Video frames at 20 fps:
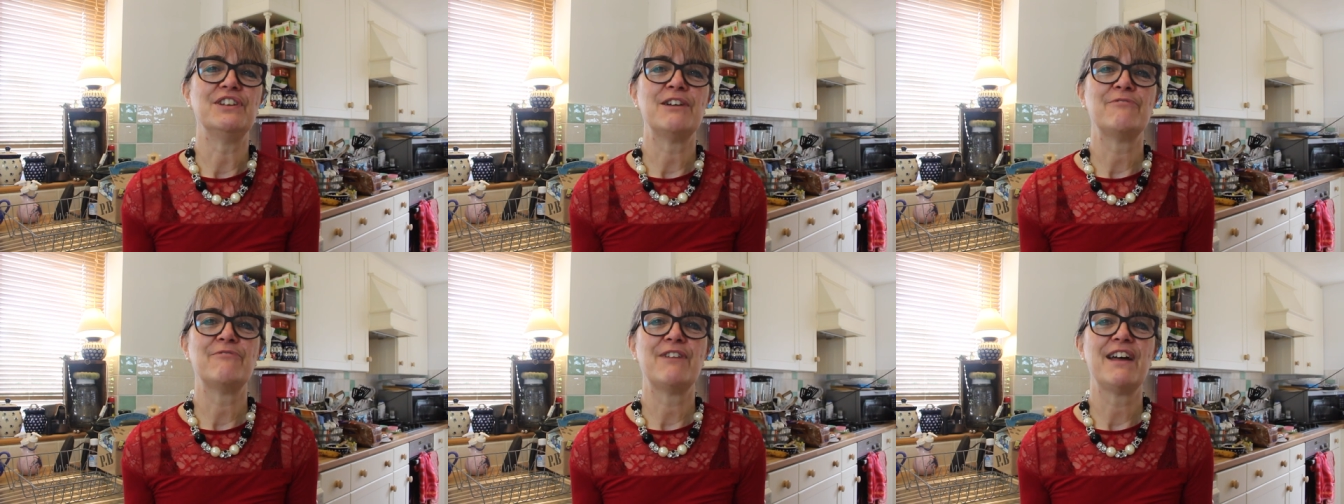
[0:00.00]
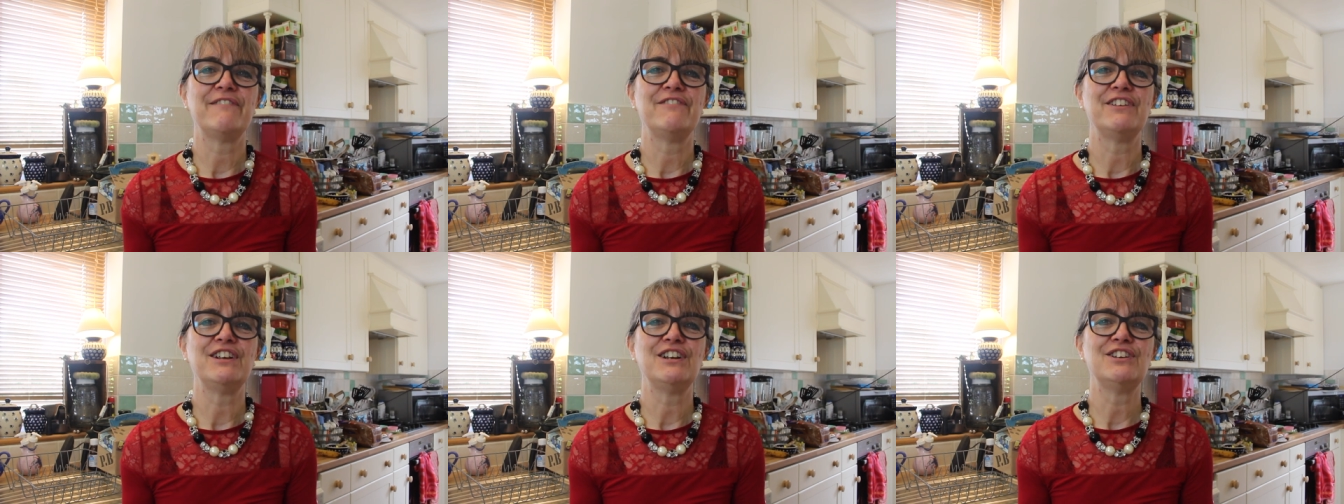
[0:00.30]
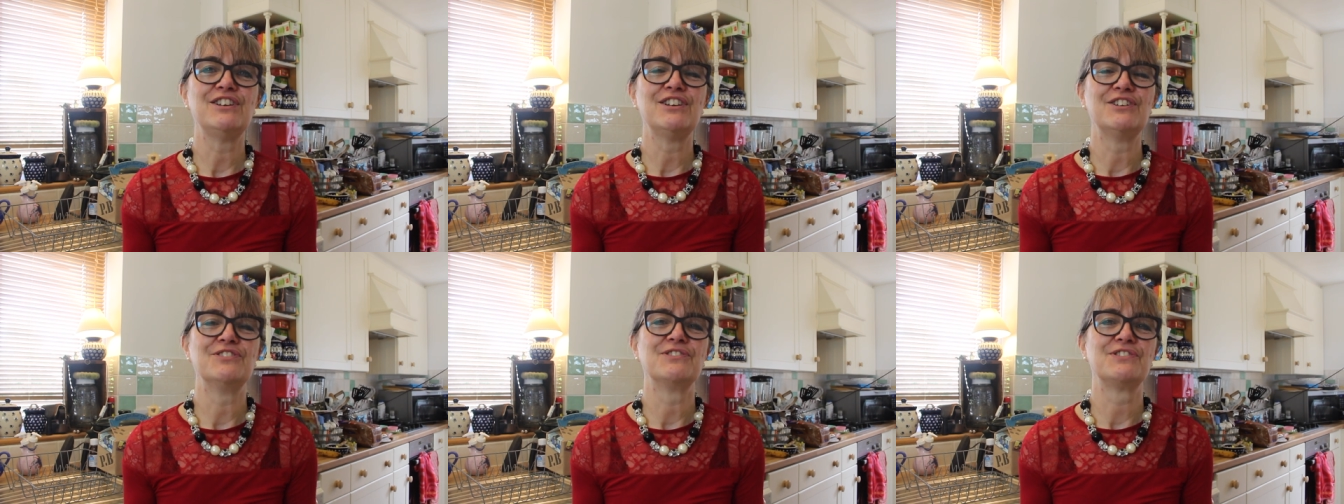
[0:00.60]
Now we're
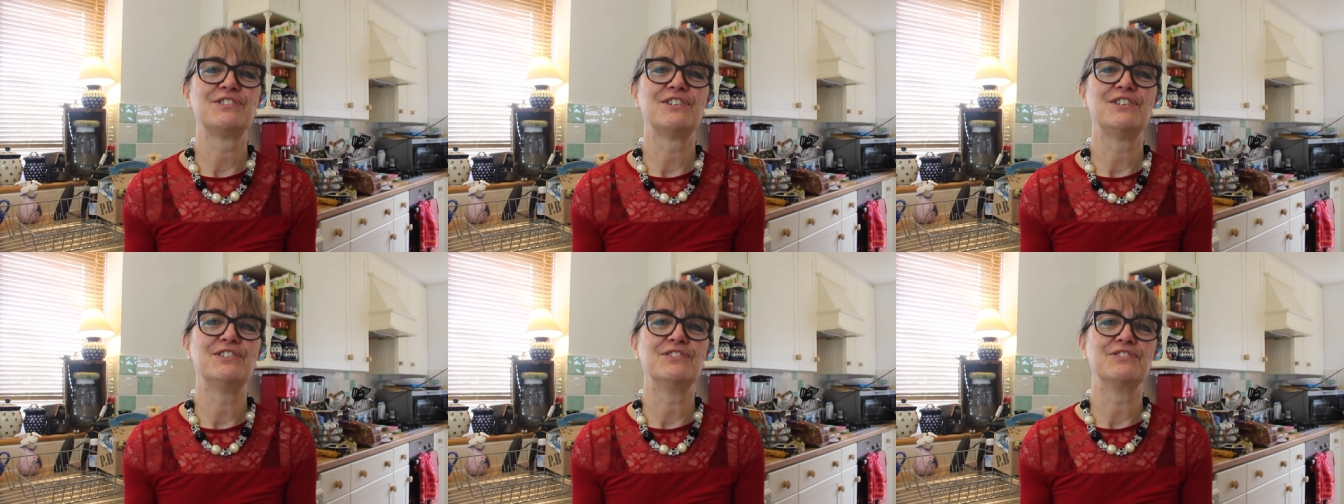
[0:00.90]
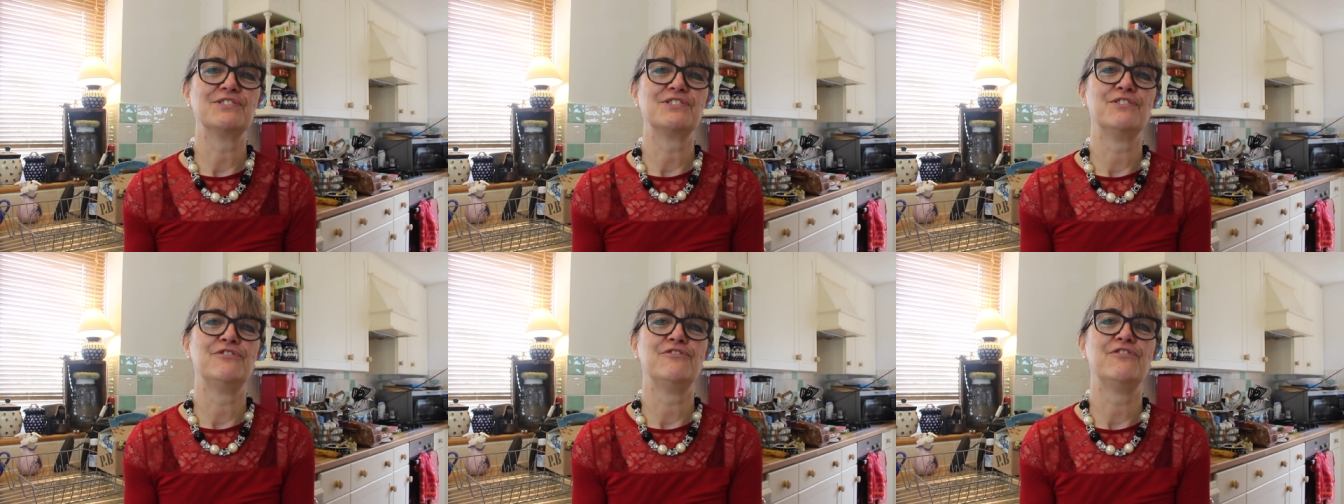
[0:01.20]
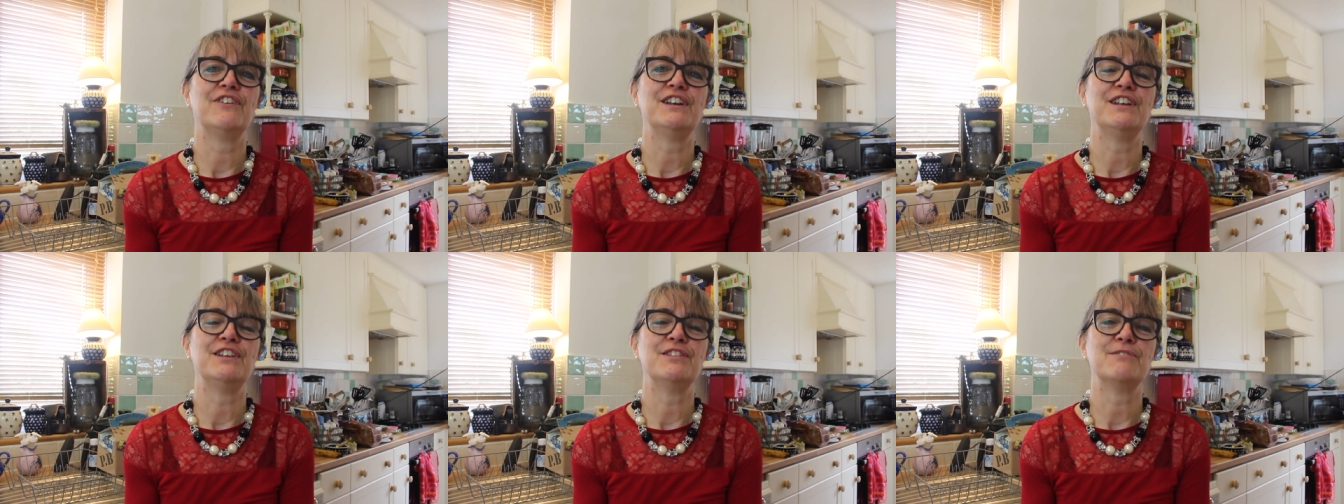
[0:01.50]
having lots and lots of
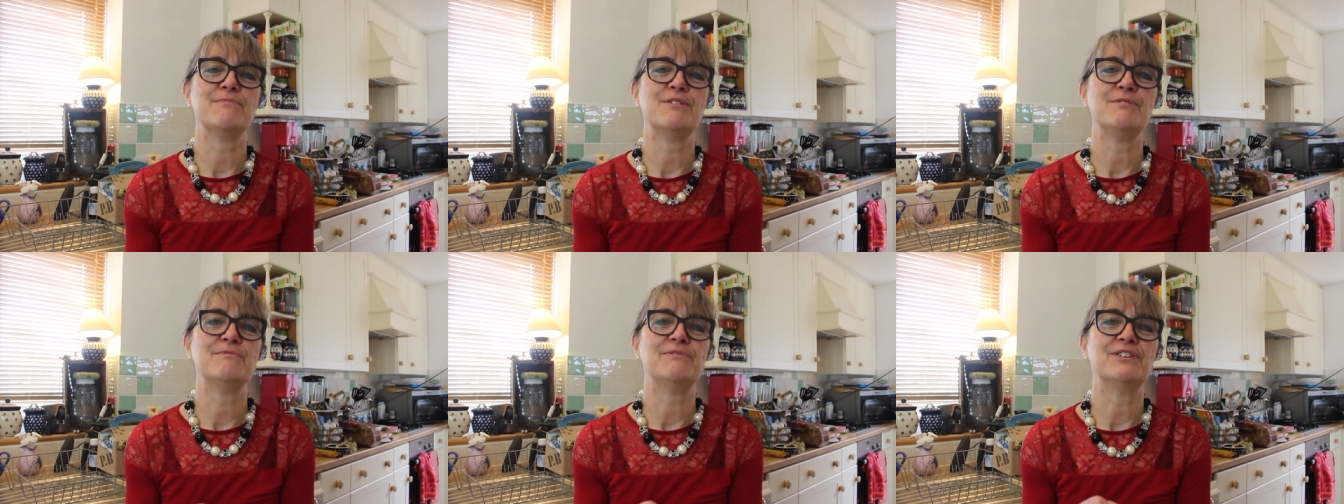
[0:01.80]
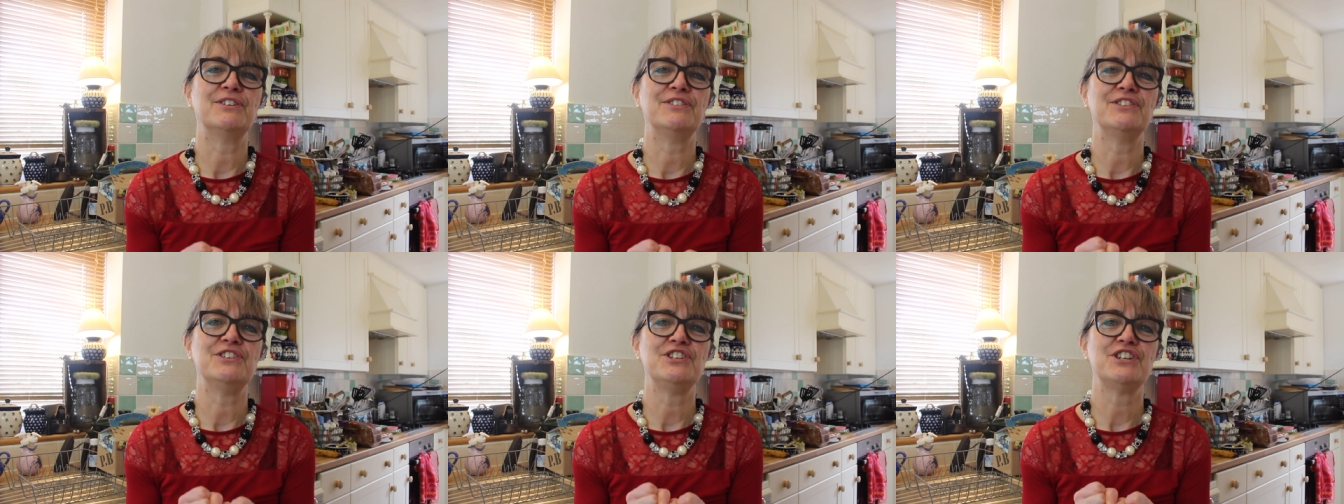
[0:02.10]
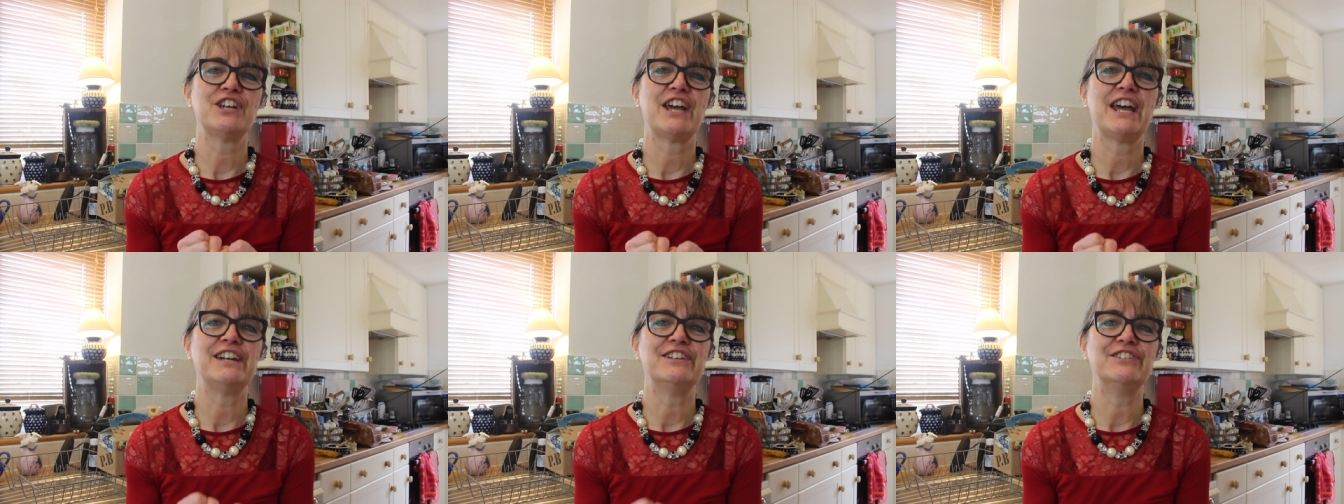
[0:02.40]
fun at the moment on the
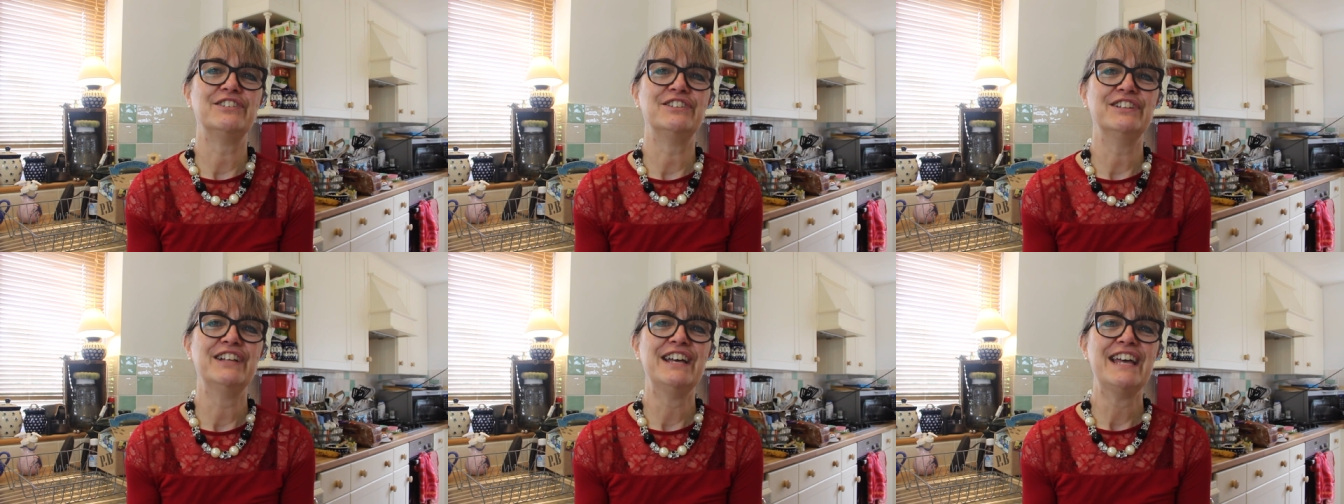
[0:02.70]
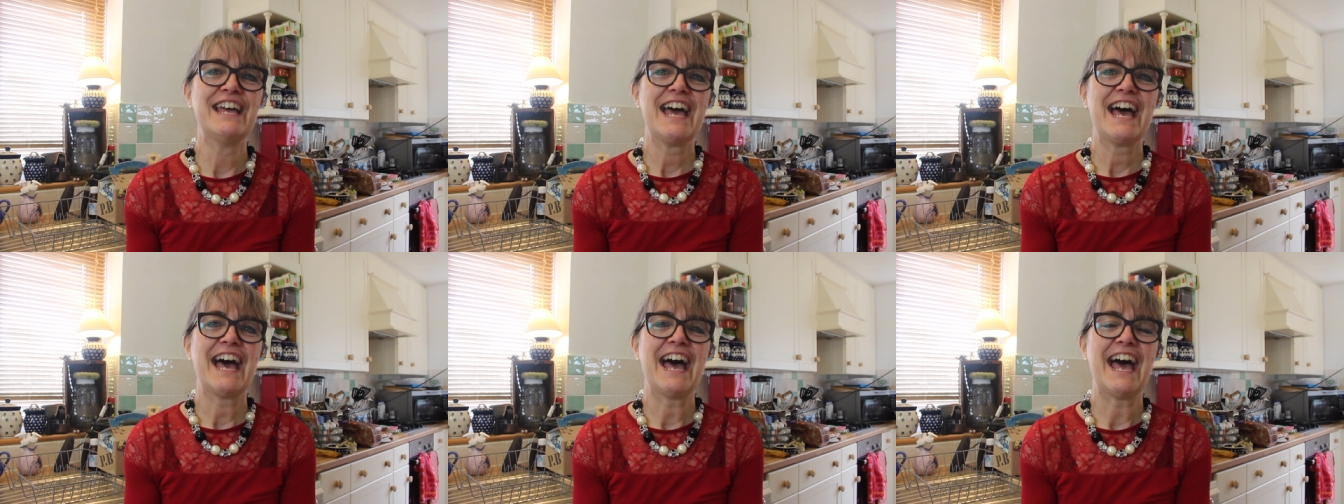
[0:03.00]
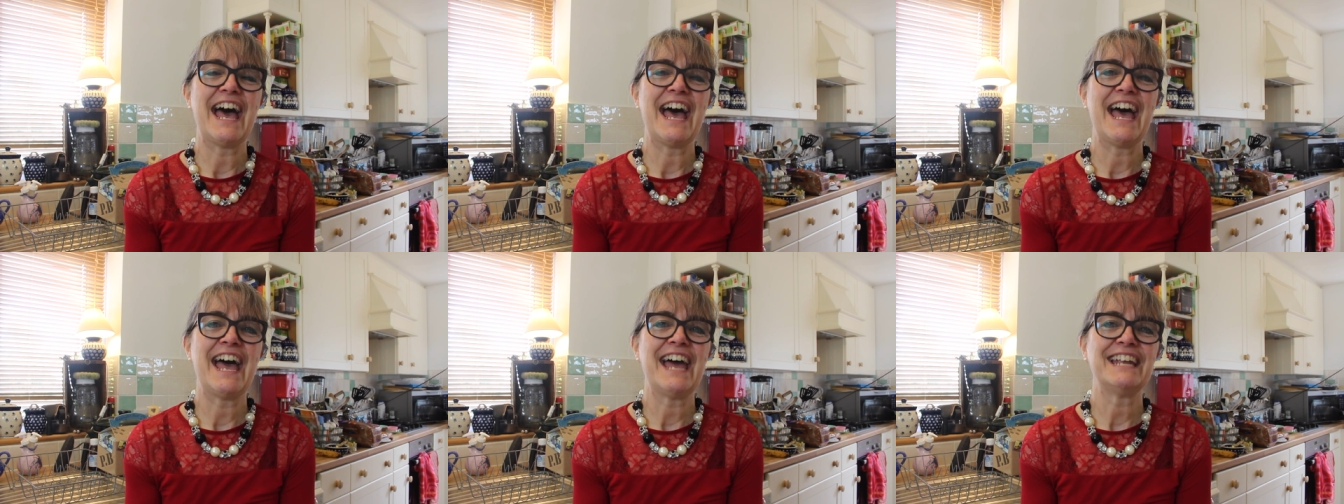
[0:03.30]
channel
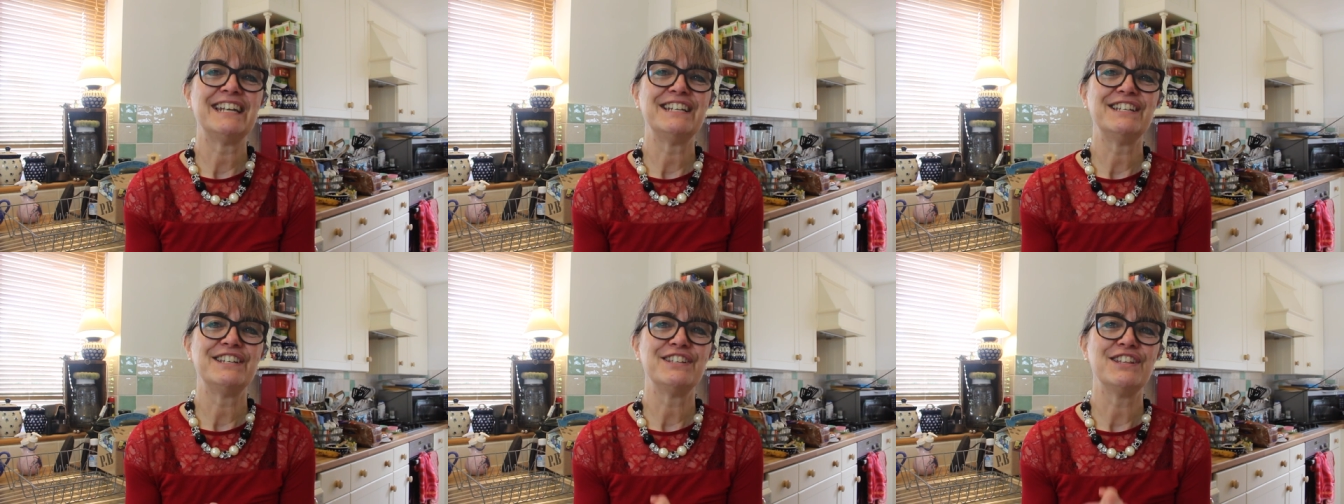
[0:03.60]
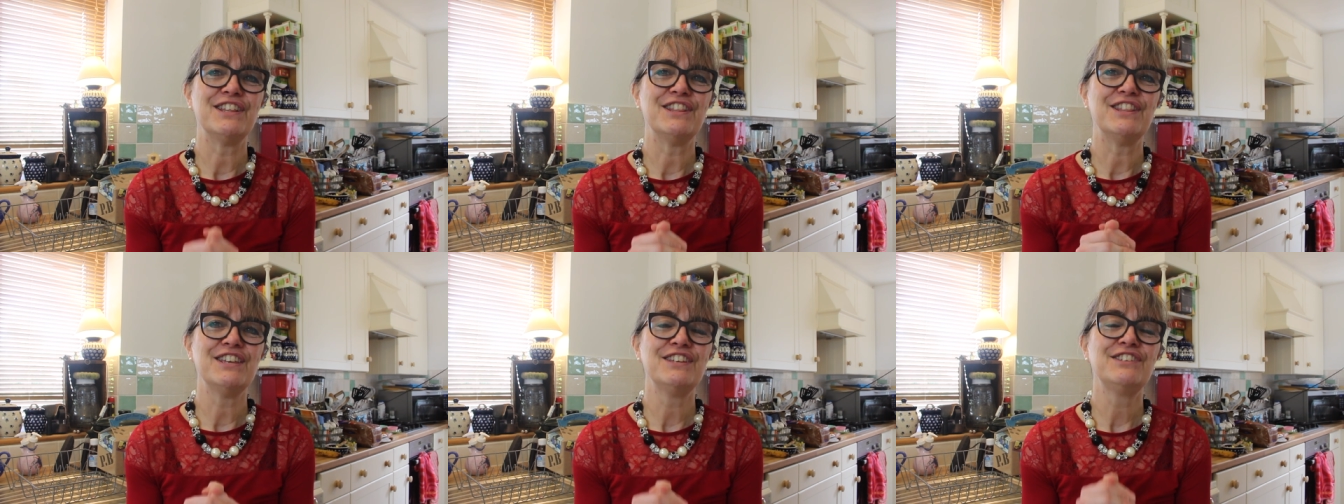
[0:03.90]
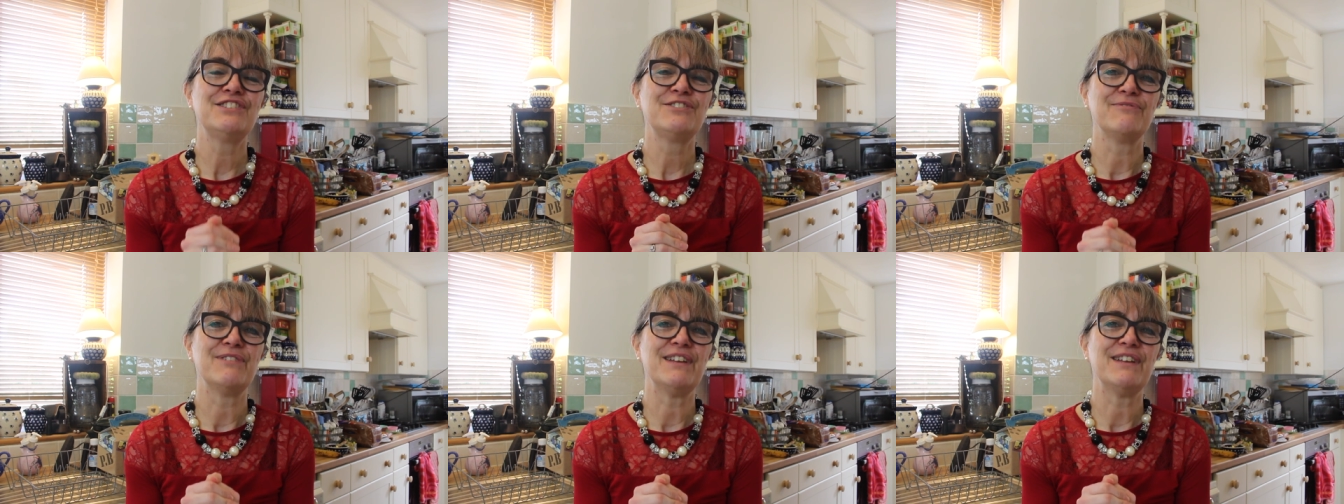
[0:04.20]
and this